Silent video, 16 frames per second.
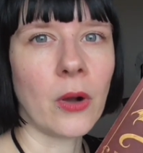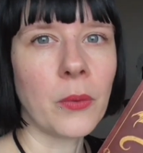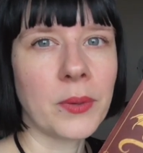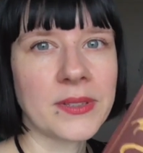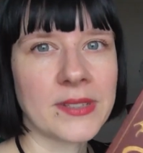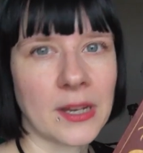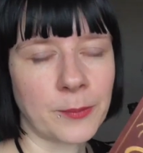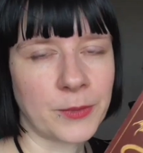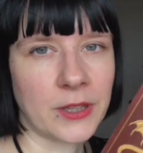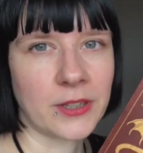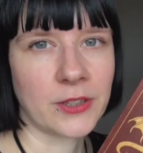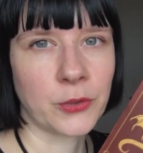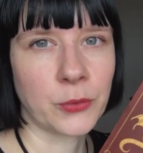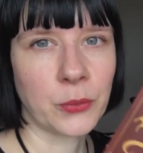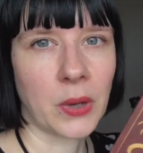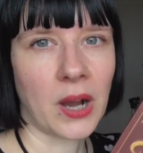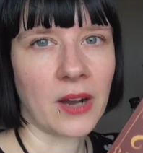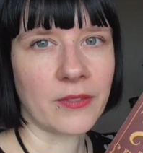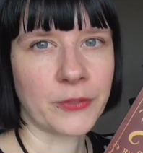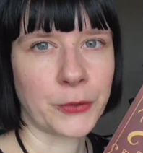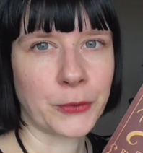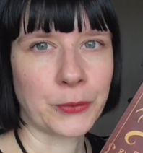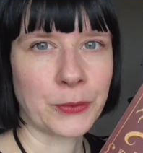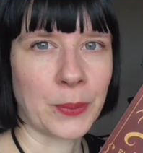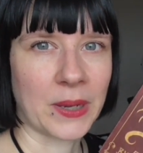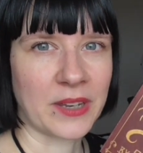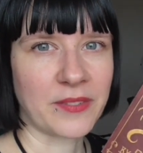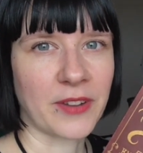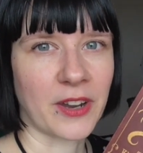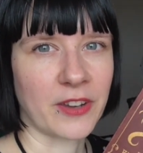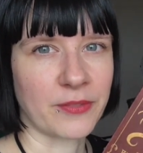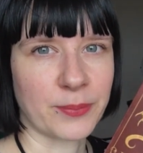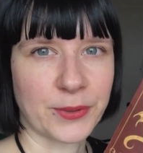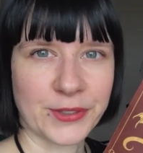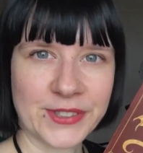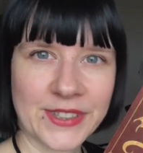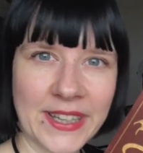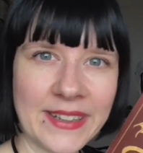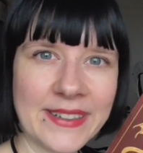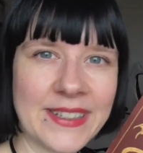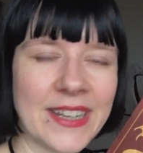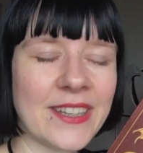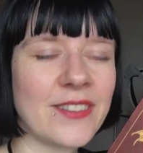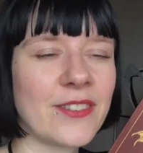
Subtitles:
always update you after 25%,